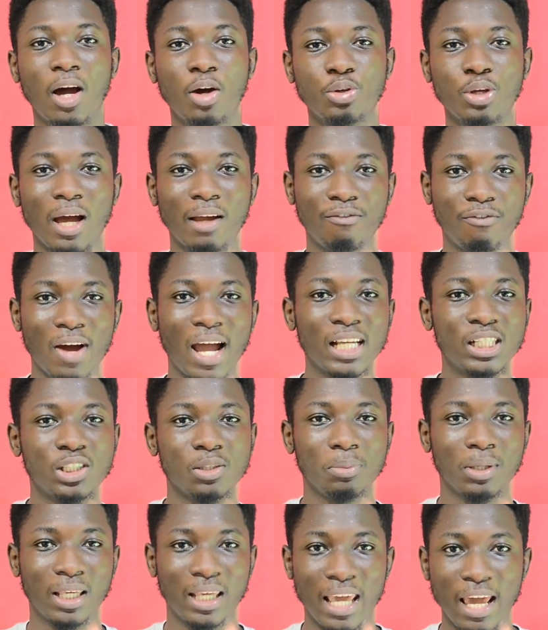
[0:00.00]
now you're advised
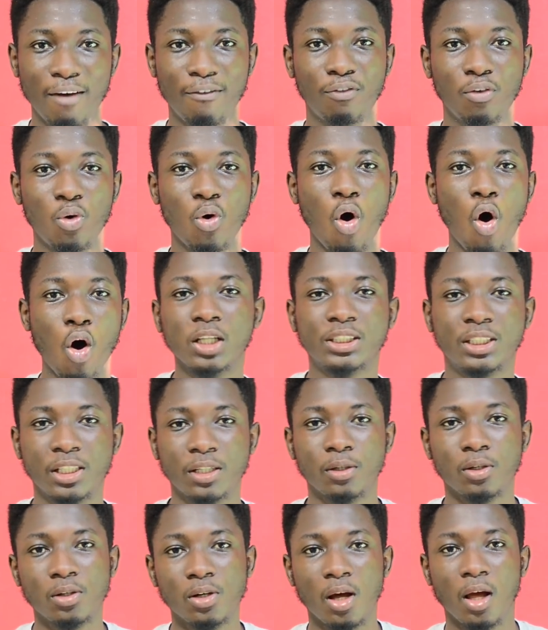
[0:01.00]
to be careful
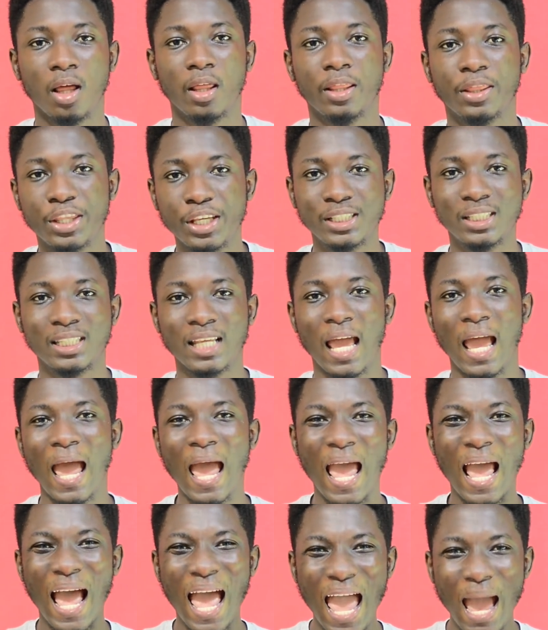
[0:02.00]
until this
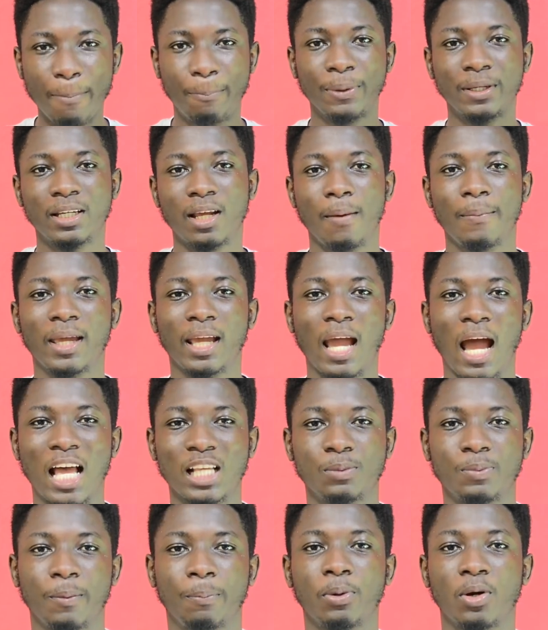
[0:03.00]
epidemic
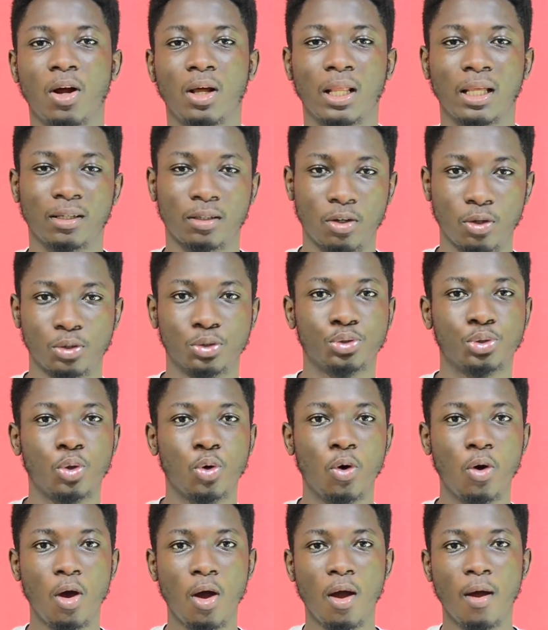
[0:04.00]
has been put under
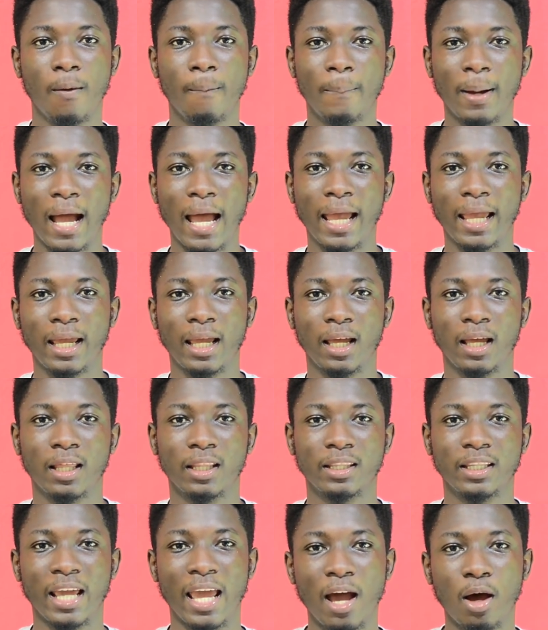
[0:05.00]
control by
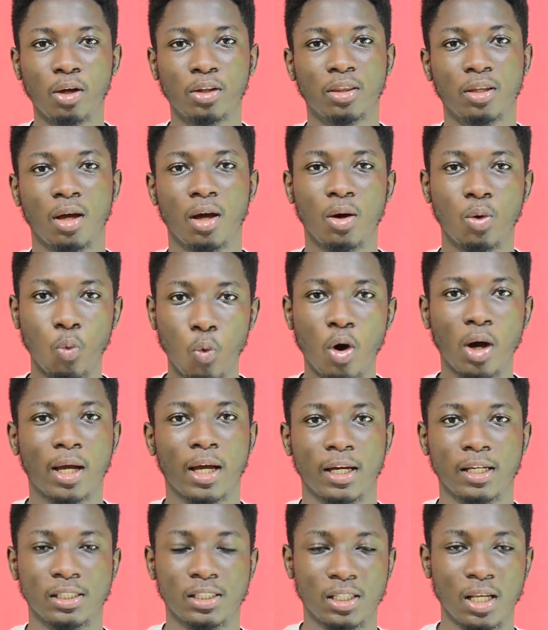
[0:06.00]
the health
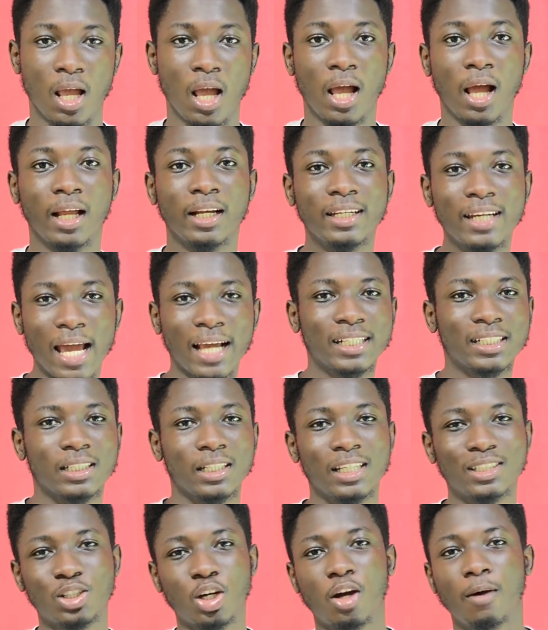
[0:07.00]
workers. Next,
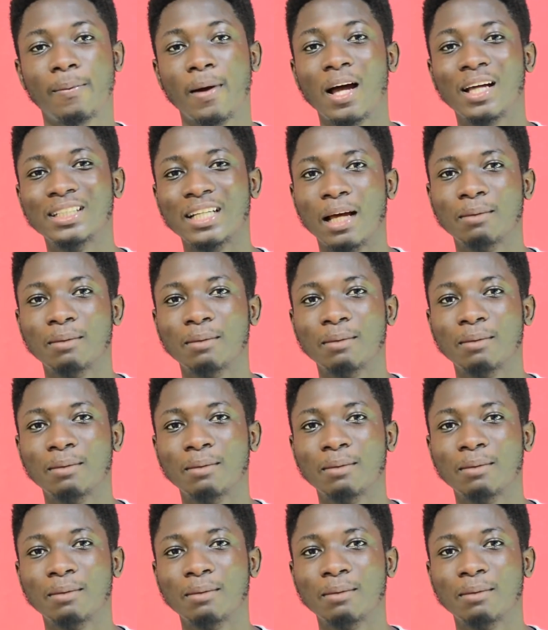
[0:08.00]
let's talk about